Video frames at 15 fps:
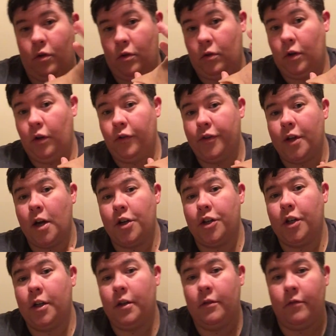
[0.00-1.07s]
a little
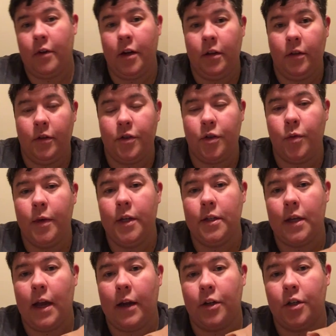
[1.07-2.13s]
suction, right? A little squeeze
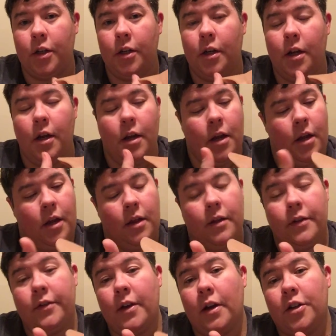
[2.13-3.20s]
action. The
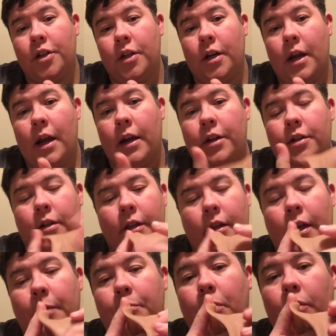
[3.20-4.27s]
suction actually
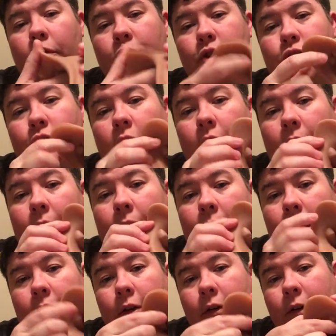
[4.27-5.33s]
like pulls your junk in
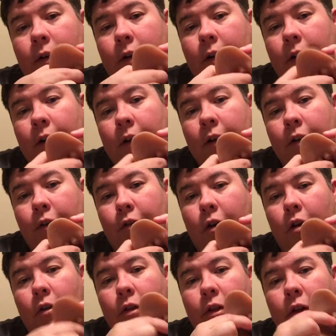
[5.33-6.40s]
here, your
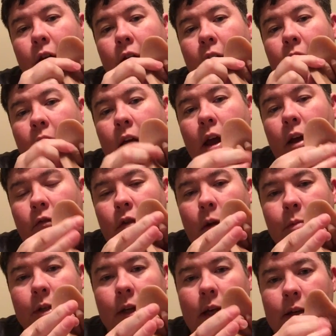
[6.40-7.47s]
growth, and
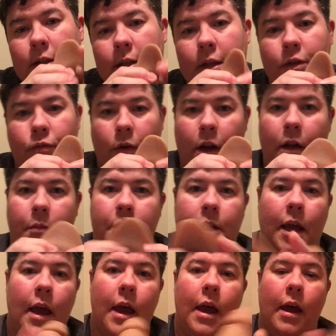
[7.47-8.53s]
rubs against these ribs
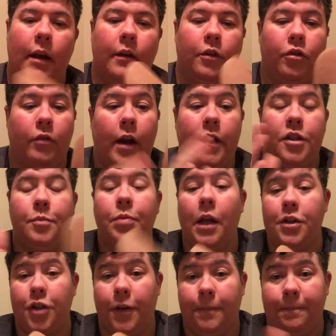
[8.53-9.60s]
and creates
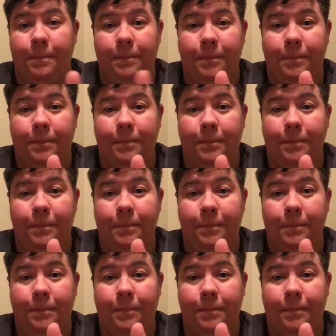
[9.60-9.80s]
pleasure.